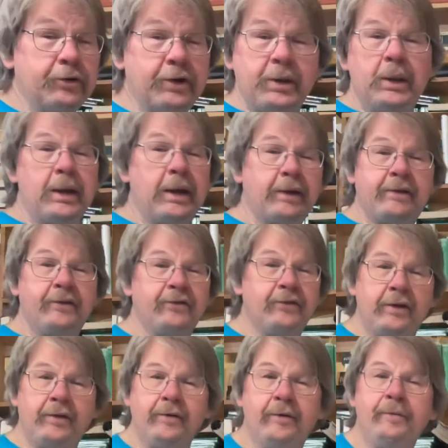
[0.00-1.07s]
didn't like this
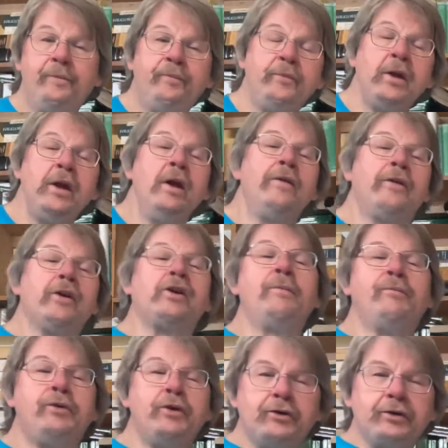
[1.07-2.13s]
either. The
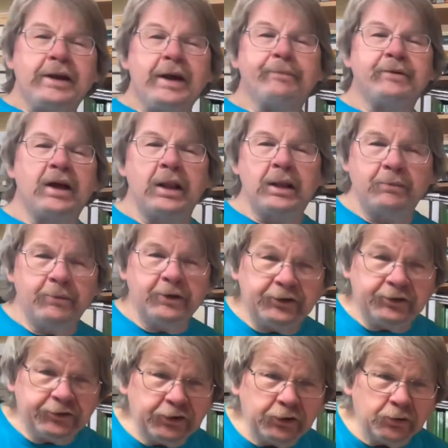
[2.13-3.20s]
computer kept telling me,
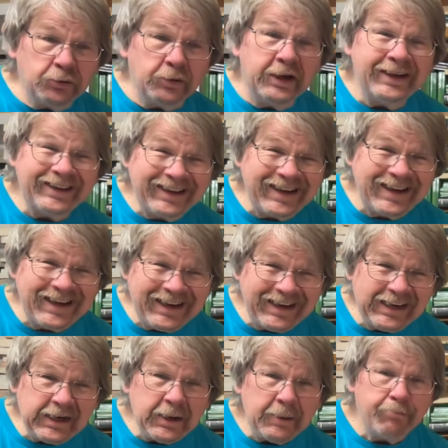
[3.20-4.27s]
dude,
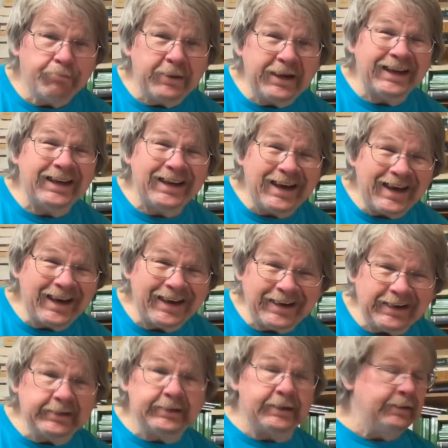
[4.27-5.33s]
king
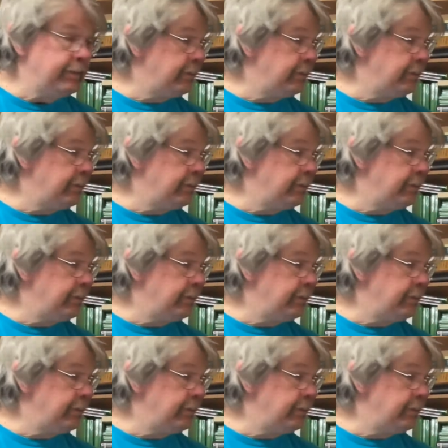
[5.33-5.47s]
B8.